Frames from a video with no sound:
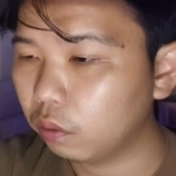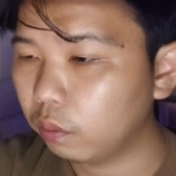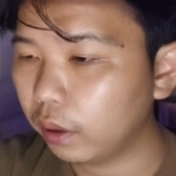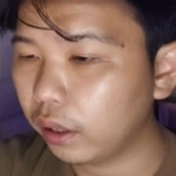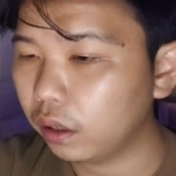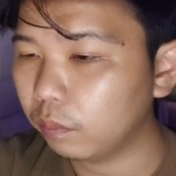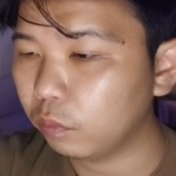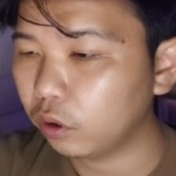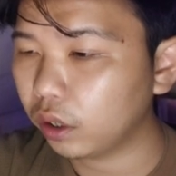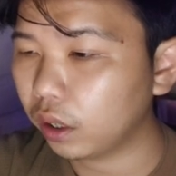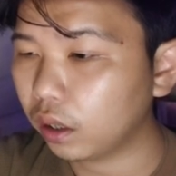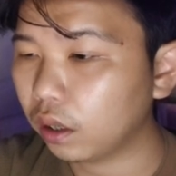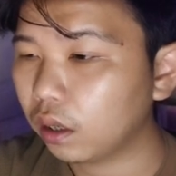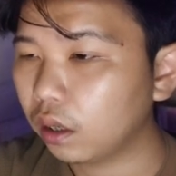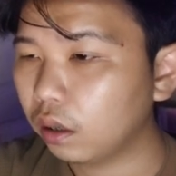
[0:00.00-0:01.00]
create a
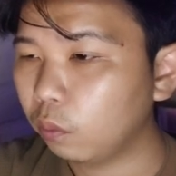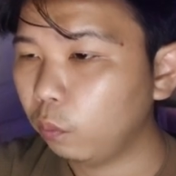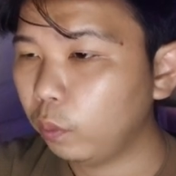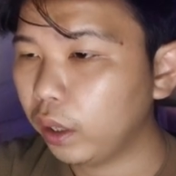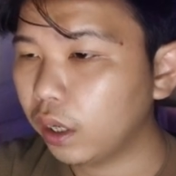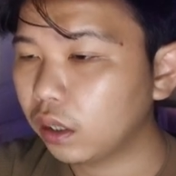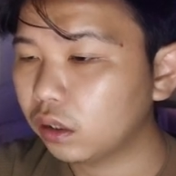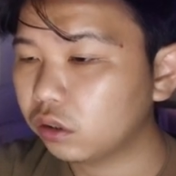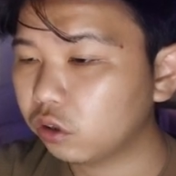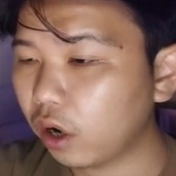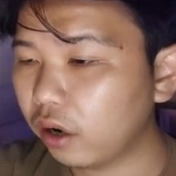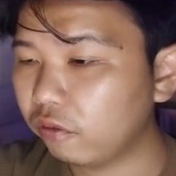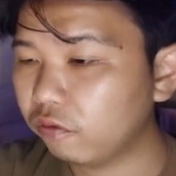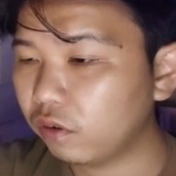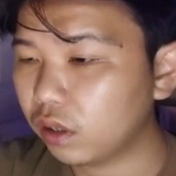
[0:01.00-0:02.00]
booking, we're gonna
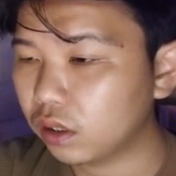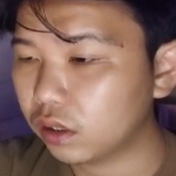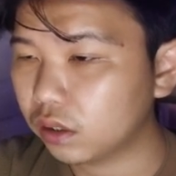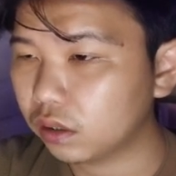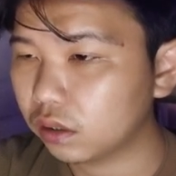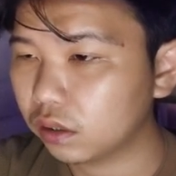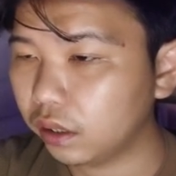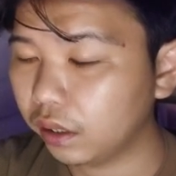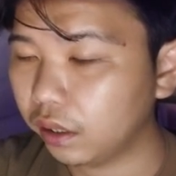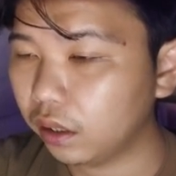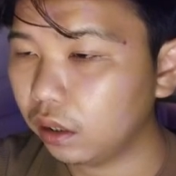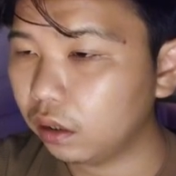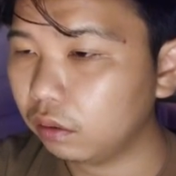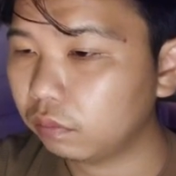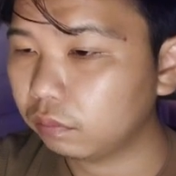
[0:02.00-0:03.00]
try it first
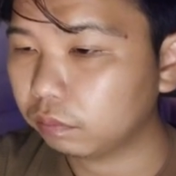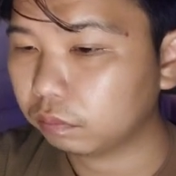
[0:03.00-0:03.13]
here.